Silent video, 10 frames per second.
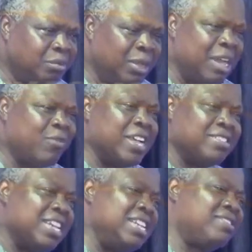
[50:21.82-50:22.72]
We have
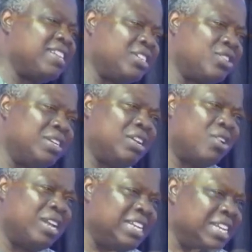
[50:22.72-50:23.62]
counseling session, they
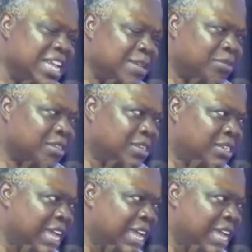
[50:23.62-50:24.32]
collect the names.